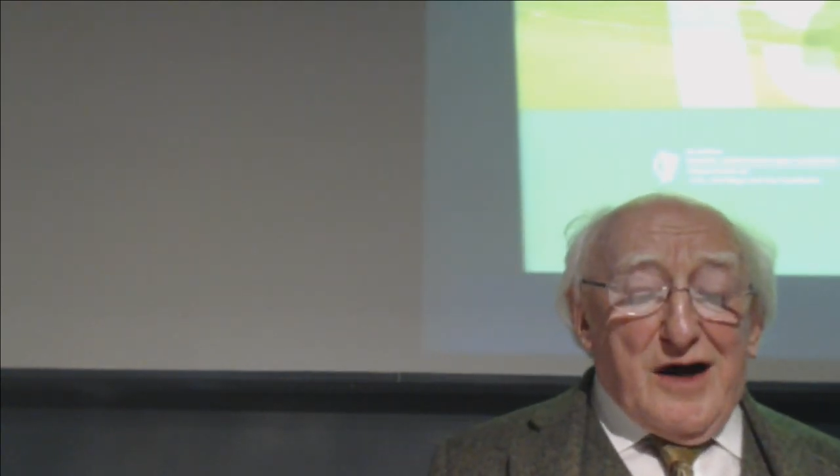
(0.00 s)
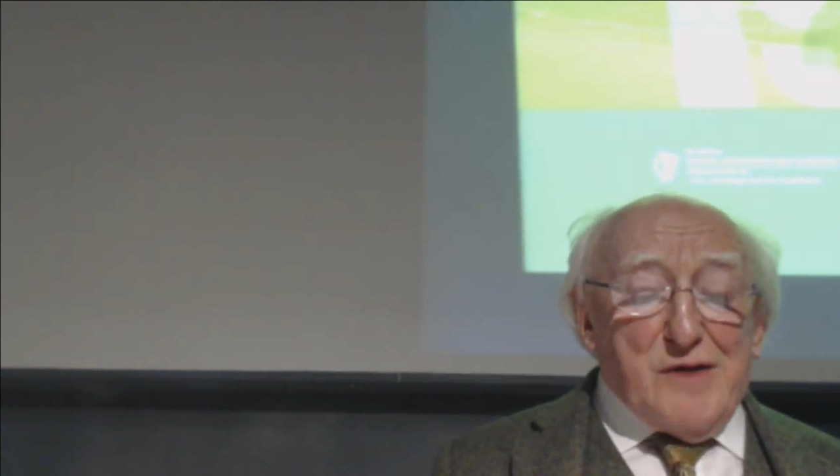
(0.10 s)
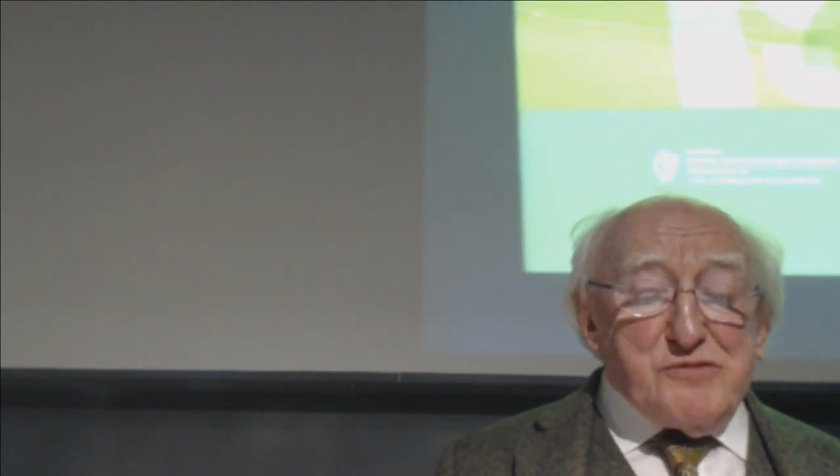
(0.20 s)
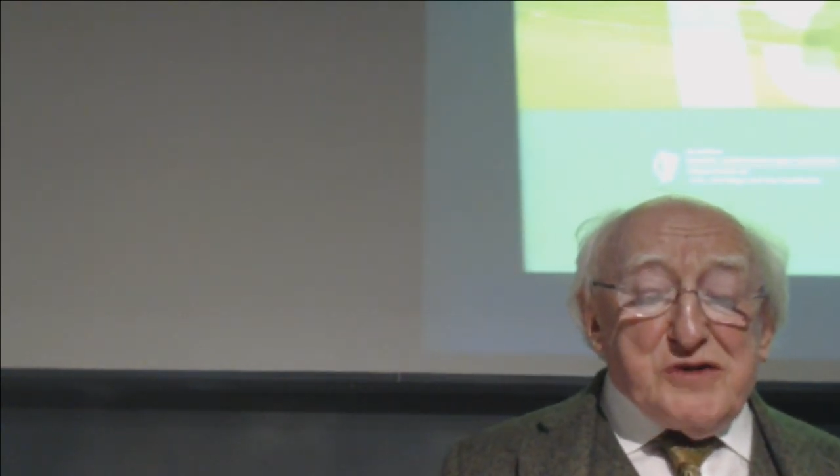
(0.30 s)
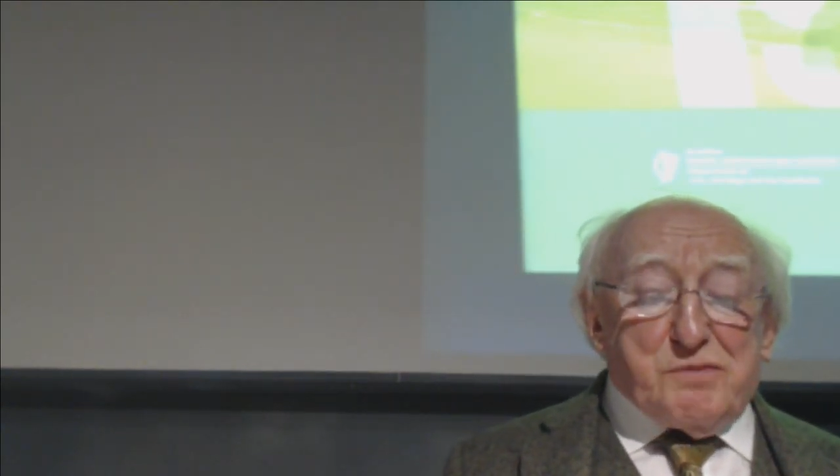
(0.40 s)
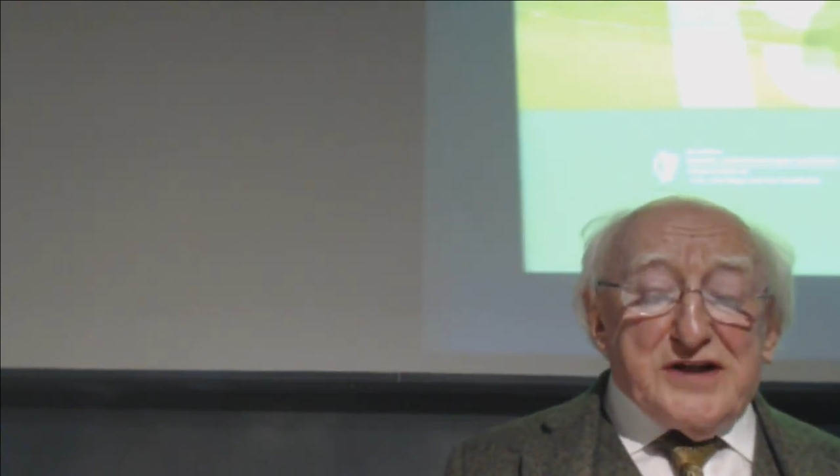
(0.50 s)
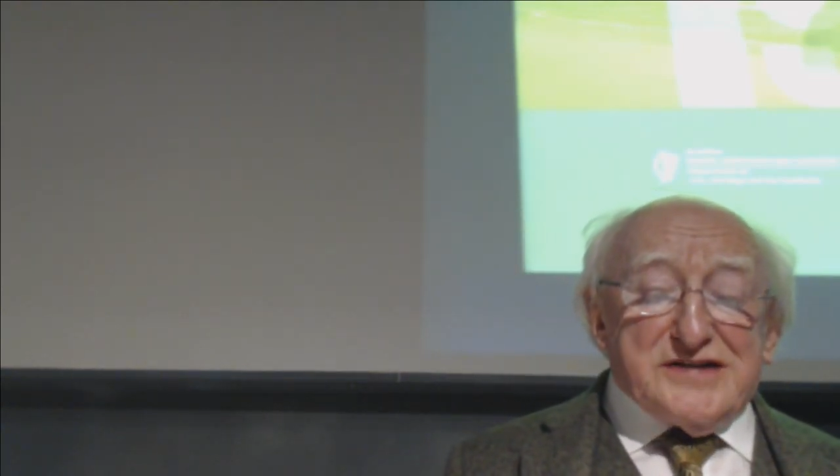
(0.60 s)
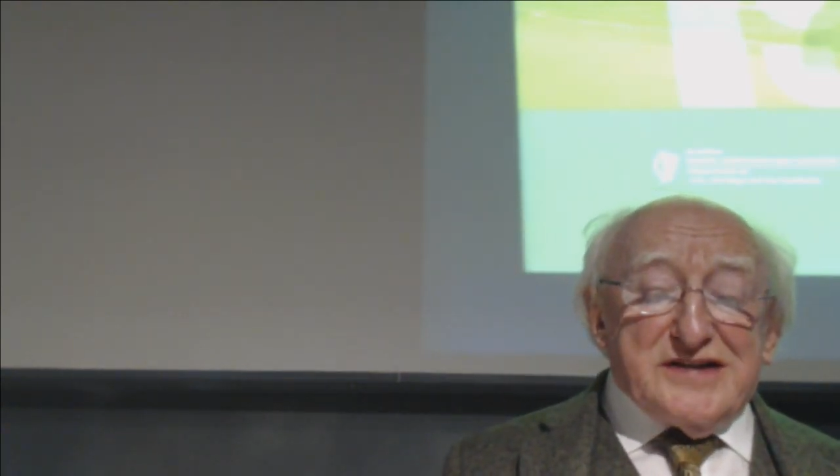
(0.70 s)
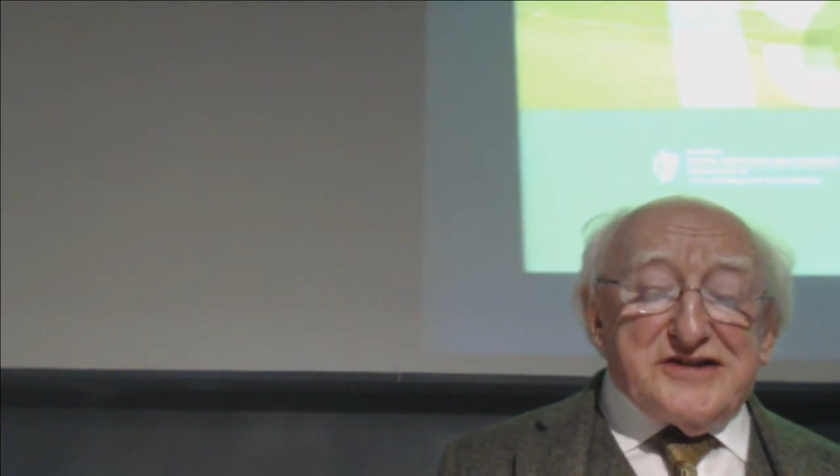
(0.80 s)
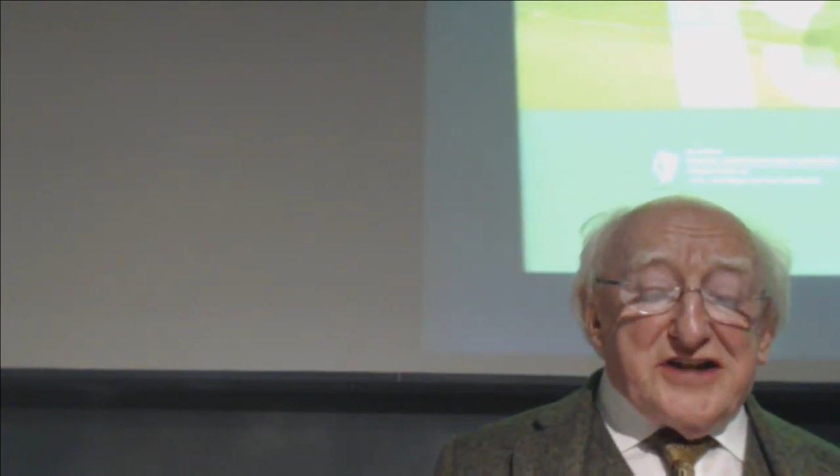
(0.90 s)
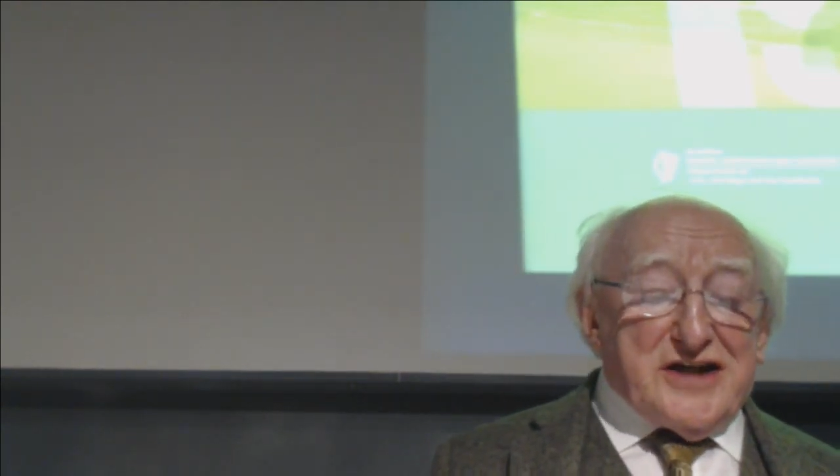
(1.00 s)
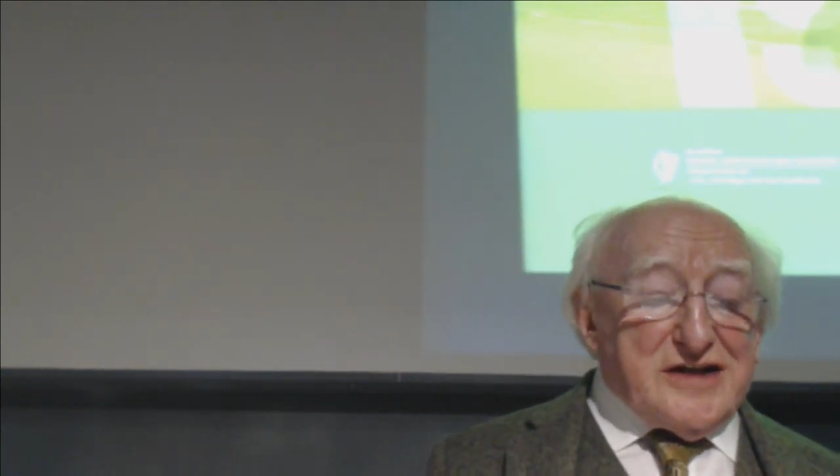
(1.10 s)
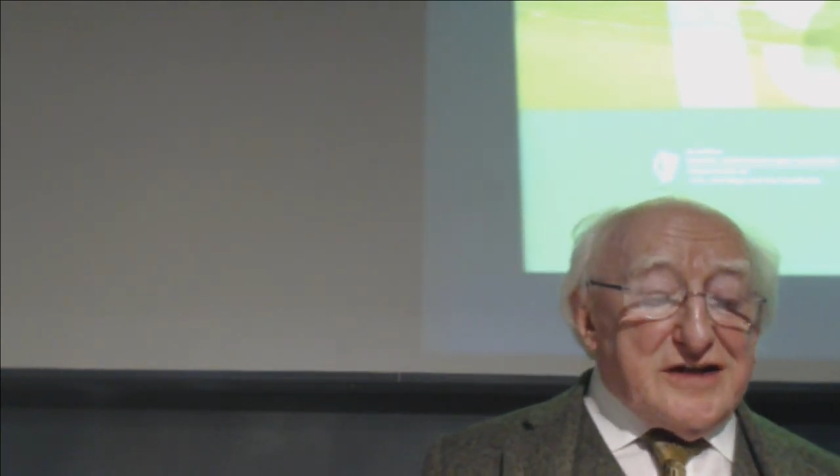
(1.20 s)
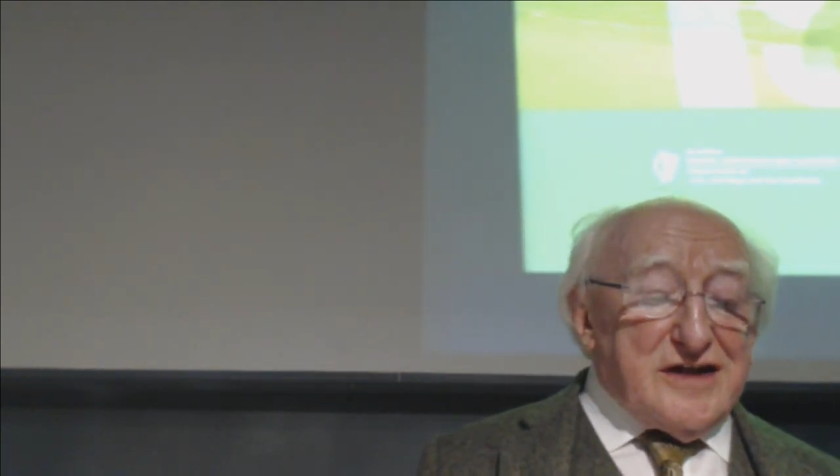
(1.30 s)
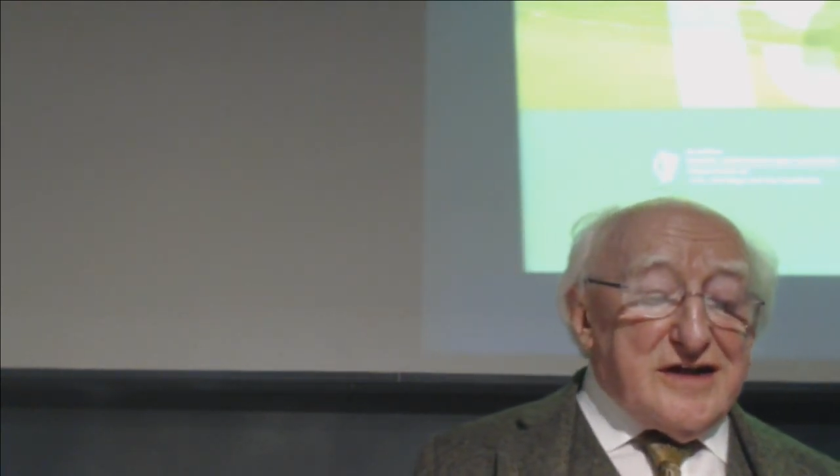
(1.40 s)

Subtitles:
Up to the present day,